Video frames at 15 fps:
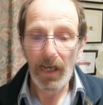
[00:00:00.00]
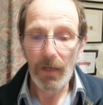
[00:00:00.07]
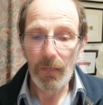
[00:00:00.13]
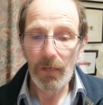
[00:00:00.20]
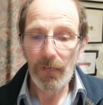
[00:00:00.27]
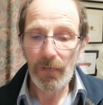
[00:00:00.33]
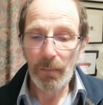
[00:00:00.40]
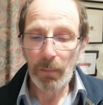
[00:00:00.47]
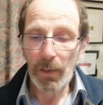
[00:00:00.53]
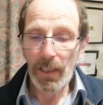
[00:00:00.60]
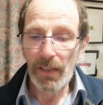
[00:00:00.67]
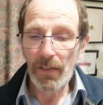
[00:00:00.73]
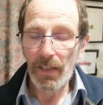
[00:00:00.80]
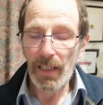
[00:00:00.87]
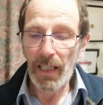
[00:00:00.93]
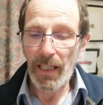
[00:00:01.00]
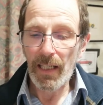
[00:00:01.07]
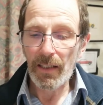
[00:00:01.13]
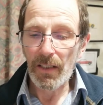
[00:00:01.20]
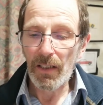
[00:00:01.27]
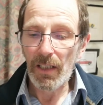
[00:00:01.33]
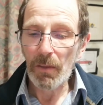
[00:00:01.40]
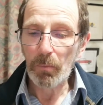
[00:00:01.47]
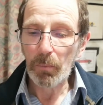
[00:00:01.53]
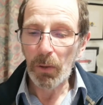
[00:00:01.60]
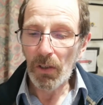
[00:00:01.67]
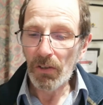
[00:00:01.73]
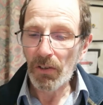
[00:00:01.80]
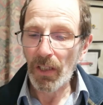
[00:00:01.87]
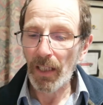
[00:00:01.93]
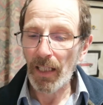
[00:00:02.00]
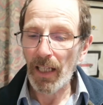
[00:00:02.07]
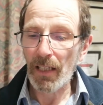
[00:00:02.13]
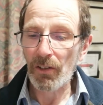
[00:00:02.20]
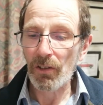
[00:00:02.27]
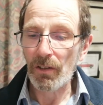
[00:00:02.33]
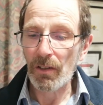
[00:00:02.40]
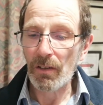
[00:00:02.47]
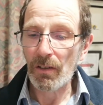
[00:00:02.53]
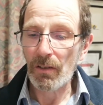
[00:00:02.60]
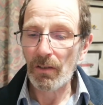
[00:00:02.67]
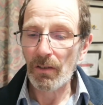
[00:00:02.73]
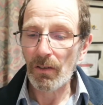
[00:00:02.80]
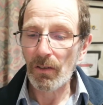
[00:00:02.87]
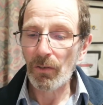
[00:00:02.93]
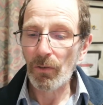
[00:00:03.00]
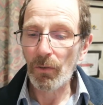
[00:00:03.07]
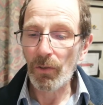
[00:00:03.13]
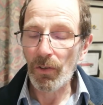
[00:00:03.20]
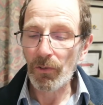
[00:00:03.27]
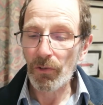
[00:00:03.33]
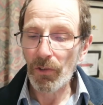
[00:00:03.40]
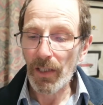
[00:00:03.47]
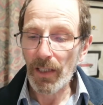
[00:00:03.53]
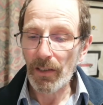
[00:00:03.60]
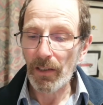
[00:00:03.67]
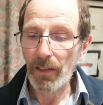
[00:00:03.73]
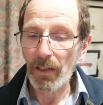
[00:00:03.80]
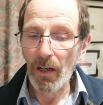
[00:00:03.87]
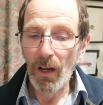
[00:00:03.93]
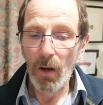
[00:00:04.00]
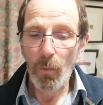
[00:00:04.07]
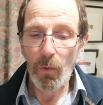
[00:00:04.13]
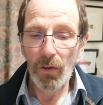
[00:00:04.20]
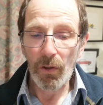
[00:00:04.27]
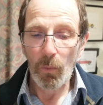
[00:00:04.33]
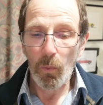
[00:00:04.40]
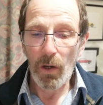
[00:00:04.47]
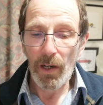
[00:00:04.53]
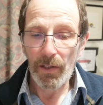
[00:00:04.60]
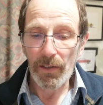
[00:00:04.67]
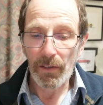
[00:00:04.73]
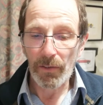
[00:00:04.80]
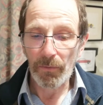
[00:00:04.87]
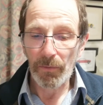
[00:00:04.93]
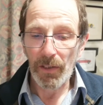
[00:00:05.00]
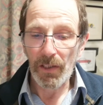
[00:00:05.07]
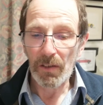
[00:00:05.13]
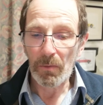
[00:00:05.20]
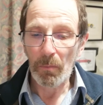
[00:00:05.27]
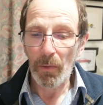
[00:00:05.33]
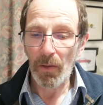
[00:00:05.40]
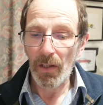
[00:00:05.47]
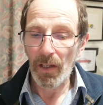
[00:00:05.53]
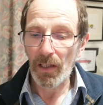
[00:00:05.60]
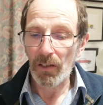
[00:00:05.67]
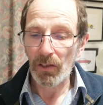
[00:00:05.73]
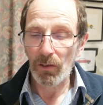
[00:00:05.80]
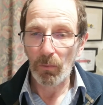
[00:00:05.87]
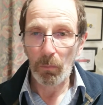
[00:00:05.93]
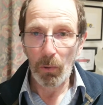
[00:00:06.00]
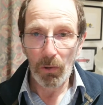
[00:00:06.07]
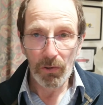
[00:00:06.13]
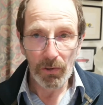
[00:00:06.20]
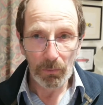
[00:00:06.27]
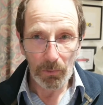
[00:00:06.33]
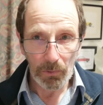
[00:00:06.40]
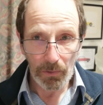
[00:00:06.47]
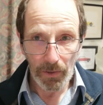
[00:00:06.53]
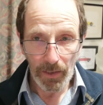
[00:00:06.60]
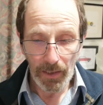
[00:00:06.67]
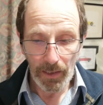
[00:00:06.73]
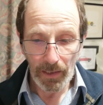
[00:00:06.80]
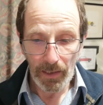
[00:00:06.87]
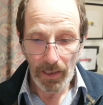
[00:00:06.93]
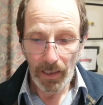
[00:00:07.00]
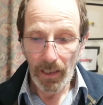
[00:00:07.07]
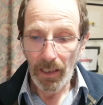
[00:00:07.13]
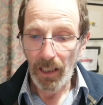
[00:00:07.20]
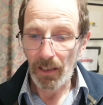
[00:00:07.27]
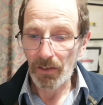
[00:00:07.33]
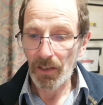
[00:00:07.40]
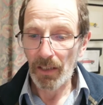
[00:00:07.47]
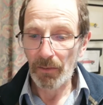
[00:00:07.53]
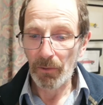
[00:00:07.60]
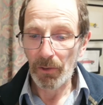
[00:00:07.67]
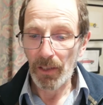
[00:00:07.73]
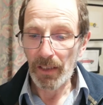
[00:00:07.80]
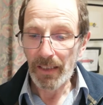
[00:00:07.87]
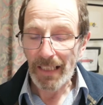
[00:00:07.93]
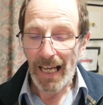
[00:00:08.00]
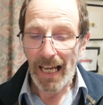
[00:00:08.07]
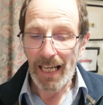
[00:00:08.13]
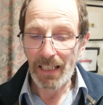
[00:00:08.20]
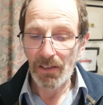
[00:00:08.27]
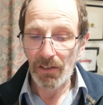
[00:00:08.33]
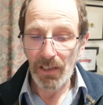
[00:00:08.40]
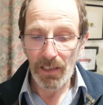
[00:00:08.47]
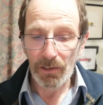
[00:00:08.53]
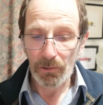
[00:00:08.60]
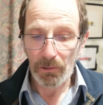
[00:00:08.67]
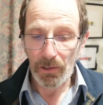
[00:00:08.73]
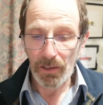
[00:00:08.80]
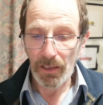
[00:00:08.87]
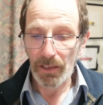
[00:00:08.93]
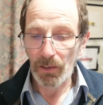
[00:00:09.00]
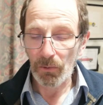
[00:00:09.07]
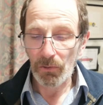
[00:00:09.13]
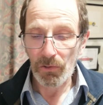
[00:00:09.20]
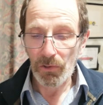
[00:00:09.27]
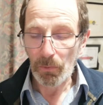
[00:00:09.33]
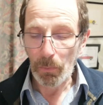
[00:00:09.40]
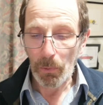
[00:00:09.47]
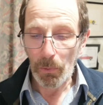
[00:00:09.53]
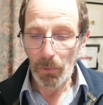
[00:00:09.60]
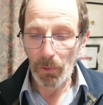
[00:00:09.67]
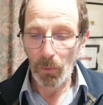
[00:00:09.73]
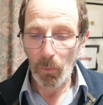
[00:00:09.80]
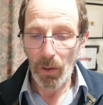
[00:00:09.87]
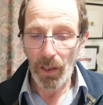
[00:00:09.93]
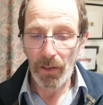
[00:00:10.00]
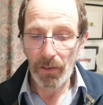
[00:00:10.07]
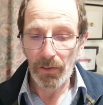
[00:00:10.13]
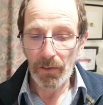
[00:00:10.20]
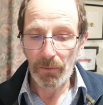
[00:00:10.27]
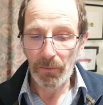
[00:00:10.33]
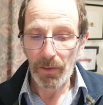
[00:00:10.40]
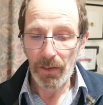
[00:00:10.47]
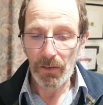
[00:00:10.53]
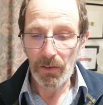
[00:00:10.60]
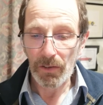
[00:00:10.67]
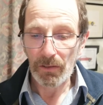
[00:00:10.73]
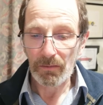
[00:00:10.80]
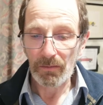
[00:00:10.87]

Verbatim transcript: I would replace the ANT plus connection to the trainer with a wired interface, but that is not possible today as I've got a Tacx Neo and they don't support a wired interface.